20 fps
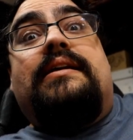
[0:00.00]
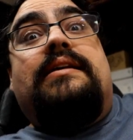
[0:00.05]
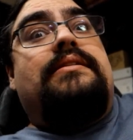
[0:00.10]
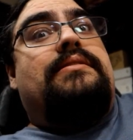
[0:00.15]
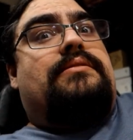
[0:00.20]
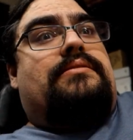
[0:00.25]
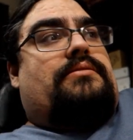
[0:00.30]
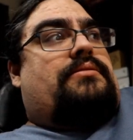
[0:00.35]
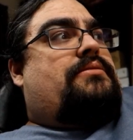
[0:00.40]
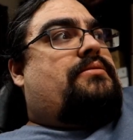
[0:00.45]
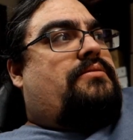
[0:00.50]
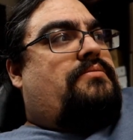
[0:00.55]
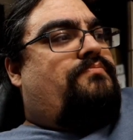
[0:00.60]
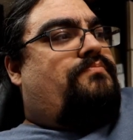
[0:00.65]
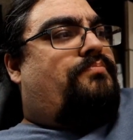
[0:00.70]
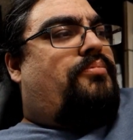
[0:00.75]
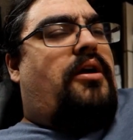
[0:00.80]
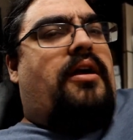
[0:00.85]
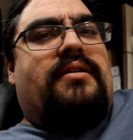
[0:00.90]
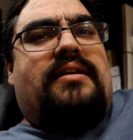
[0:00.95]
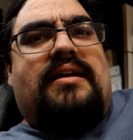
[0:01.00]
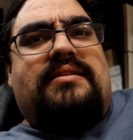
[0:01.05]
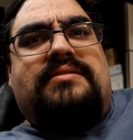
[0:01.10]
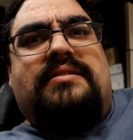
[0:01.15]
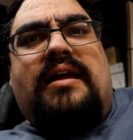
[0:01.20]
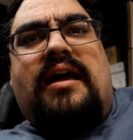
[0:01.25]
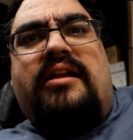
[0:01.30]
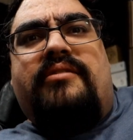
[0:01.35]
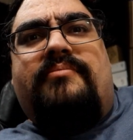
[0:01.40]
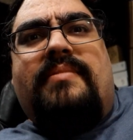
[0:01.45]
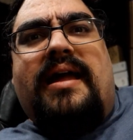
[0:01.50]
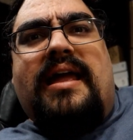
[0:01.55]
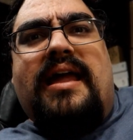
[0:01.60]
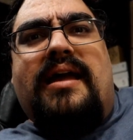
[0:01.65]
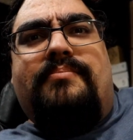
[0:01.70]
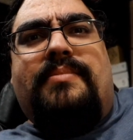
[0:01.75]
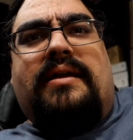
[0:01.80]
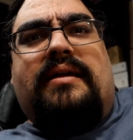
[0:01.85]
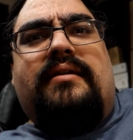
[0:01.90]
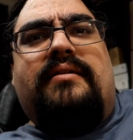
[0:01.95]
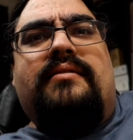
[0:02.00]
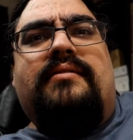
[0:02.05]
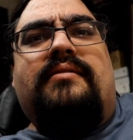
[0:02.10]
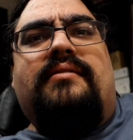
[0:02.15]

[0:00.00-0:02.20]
He's broadcasting out of Miami.